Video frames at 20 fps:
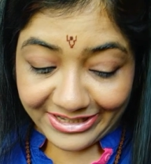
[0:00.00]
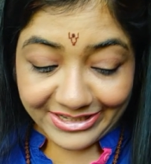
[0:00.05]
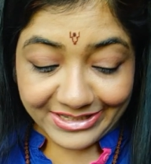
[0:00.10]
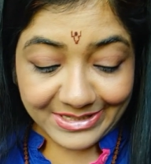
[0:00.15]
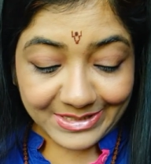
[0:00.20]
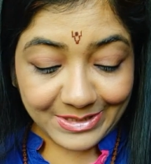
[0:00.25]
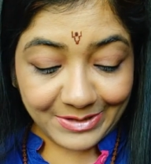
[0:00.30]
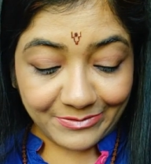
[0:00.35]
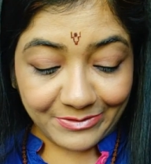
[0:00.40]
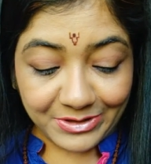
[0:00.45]

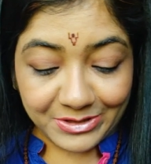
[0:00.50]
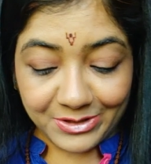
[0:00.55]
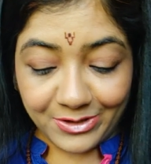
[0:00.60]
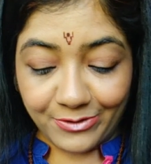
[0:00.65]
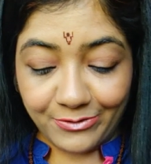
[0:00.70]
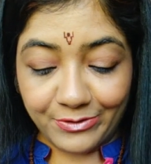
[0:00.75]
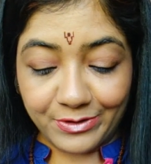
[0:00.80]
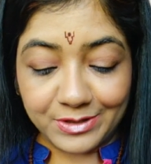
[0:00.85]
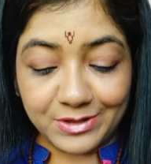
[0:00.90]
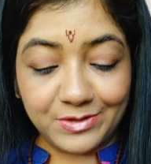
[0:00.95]
is the
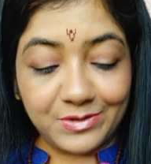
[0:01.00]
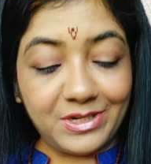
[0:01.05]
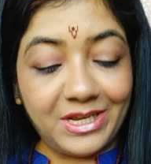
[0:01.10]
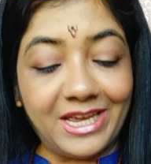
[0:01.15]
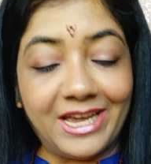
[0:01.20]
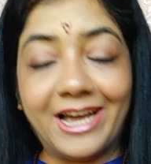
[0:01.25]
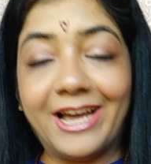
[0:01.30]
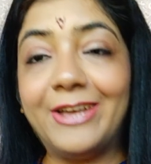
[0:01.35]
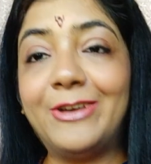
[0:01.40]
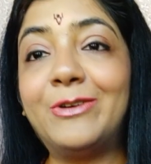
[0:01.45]
video for
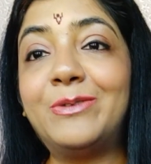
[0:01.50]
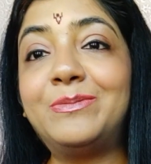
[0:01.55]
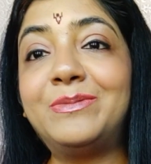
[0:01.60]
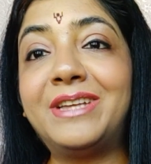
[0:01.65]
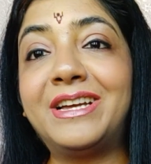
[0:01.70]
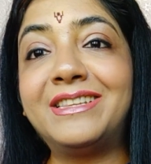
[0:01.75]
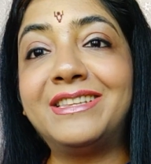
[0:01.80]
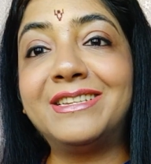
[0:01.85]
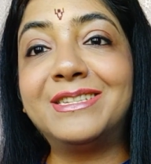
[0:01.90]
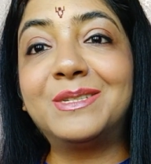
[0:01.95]
today. I hope
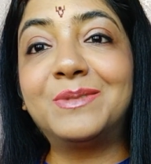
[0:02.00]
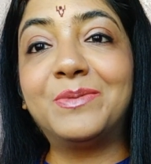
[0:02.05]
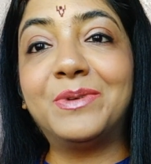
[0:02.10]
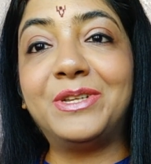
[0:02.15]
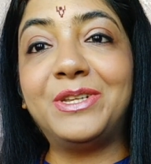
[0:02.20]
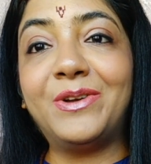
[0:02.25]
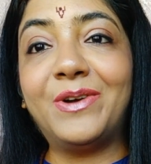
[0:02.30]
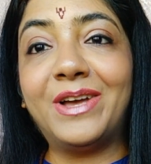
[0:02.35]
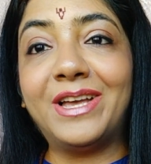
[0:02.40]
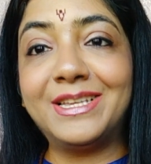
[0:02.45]
that this
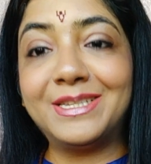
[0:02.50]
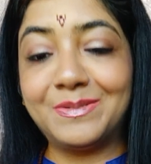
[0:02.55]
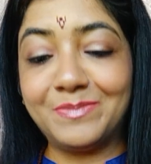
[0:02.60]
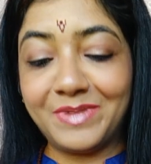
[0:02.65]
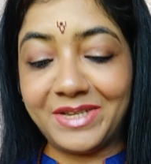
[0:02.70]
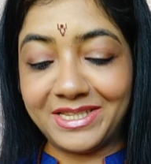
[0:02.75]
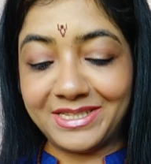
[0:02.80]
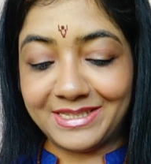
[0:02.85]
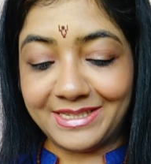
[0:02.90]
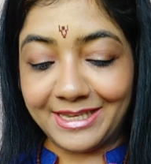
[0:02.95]
video has
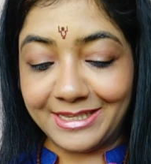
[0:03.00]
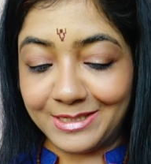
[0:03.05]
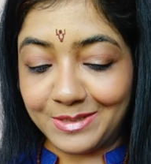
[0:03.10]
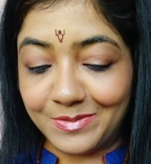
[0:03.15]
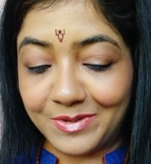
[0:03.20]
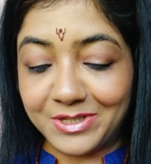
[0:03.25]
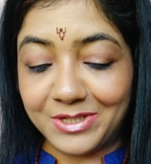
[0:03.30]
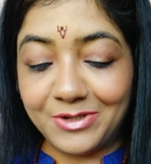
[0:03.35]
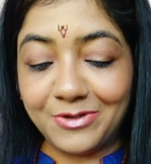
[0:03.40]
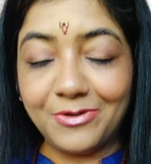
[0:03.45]
made sense
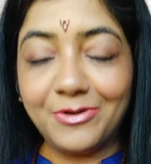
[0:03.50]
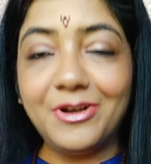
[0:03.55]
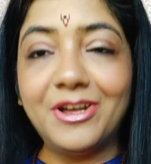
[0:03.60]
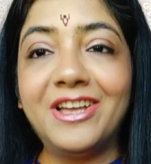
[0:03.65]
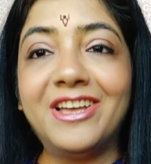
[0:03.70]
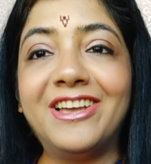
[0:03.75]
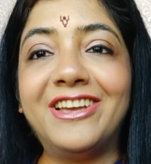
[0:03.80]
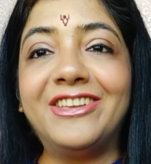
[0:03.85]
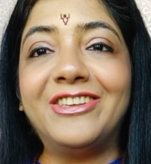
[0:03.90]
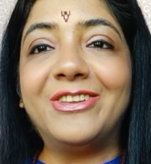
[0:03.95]
with you.
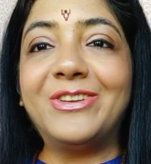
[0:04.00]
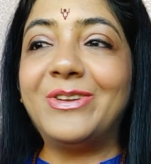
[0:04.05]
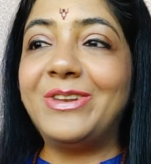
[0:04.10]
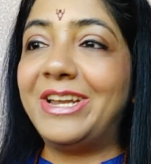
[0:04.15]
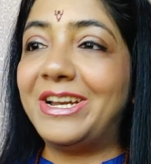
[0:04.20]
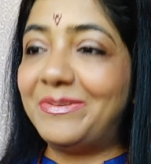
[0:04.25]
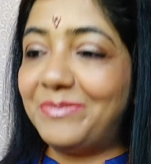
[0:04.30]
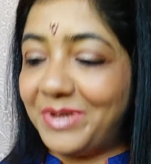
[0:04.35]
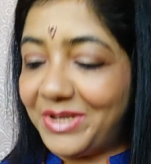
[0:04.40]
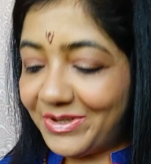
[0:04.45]
You know,
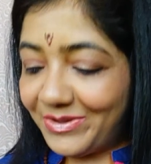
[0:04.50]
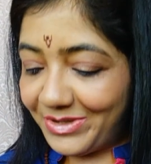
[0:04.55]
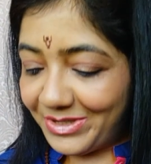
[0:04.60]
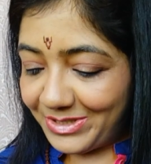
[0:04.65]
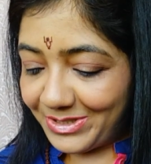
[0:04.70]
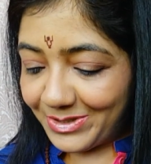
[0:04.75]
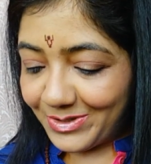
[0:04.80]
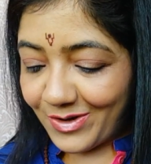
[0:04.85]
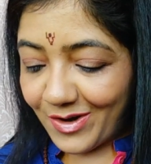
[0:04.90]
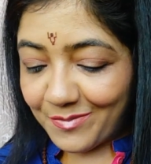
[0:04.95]
let me know
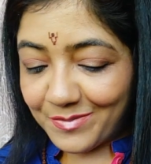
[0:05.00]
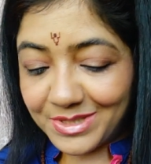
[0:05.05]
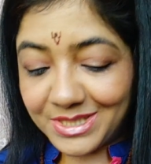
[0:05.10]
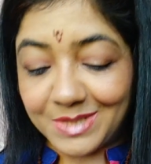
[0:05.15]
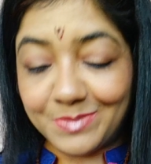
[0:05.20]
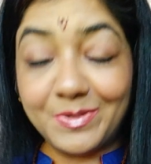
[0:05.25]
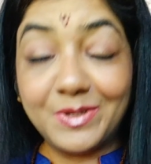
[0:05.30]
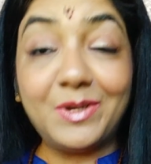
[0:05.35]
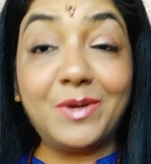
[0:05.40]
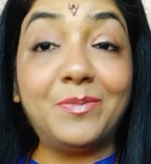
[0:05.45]
in the
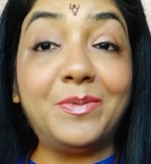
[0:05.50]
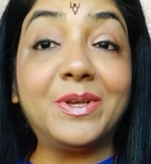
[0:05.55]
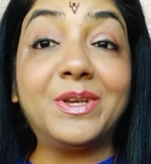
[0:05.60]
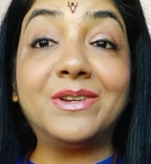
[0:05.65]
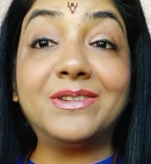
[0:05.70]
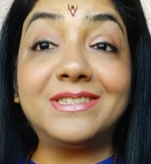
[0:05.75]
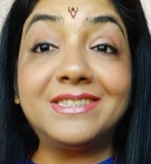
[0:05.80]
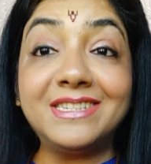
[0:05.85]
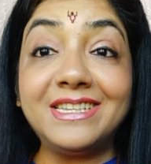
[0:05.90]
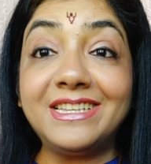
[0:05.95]
comments below,
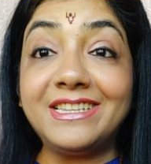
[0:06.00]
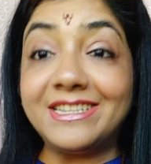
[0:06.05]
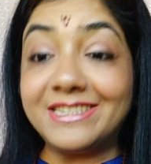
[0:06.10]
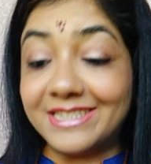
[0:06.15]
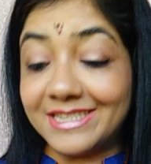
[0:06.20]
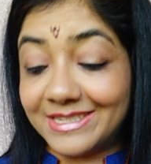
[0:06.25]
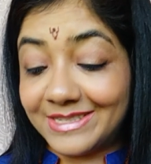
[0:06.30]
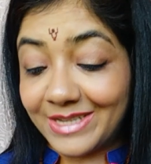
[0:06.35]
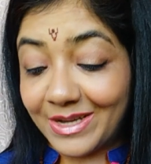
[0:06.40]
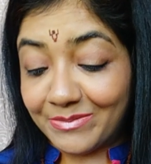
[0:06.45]
because see,
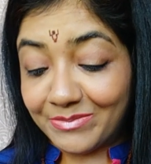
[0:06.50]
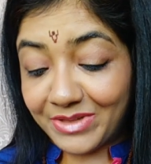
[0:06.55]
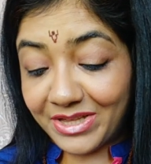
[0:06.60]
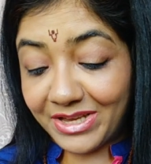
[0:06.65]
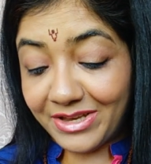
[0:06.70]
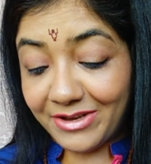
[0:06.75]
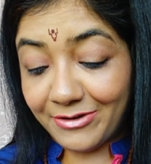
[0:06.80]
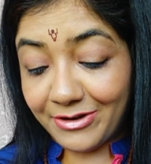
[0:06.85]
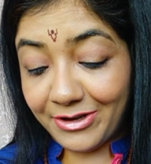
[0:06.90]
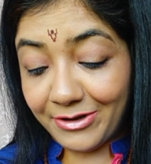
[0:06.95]
this is
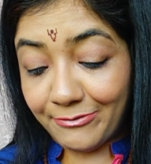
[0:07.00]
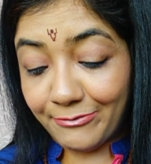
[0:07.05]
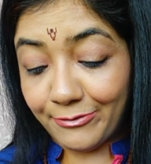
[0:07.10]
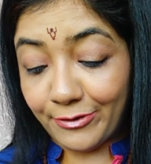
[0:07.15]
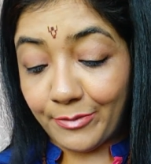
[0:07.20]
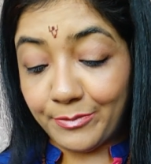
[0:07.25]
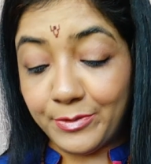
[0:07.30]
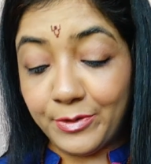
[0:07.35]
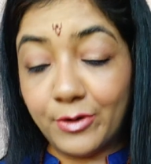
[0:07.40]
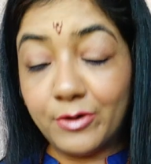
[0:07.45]
something
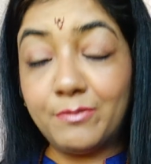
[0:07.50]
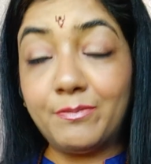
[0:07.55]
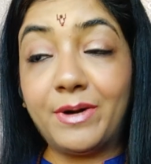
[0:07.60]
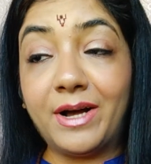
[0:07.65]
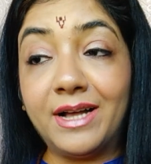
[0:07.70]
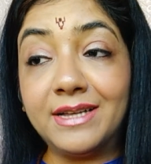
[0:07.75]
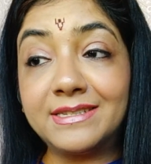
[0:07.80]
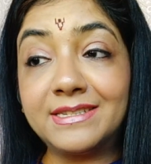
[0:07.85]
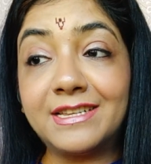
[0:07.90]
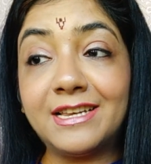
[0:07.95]
from your
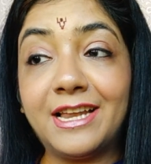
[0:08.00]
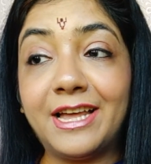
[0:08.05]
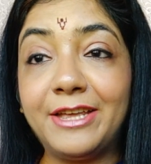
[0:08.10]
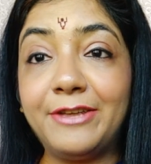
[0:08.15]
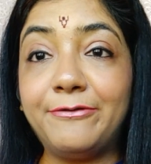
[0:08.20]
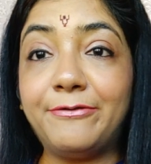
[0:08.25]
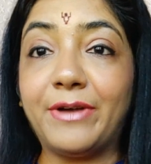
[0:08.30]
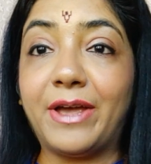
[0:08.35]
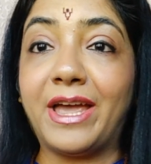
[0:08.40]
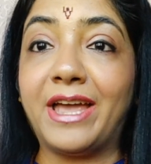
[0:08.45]
past
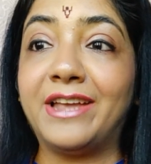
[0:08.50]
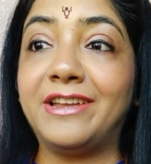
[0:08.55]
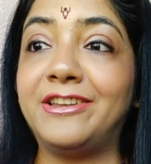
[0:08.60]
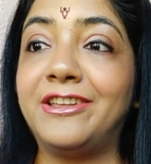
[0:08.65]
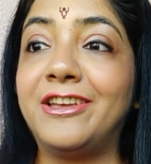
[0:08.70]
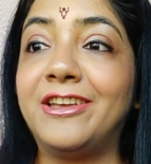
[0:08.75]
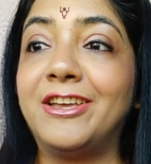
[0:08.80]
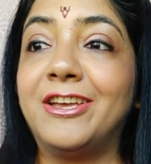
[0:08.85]
life, and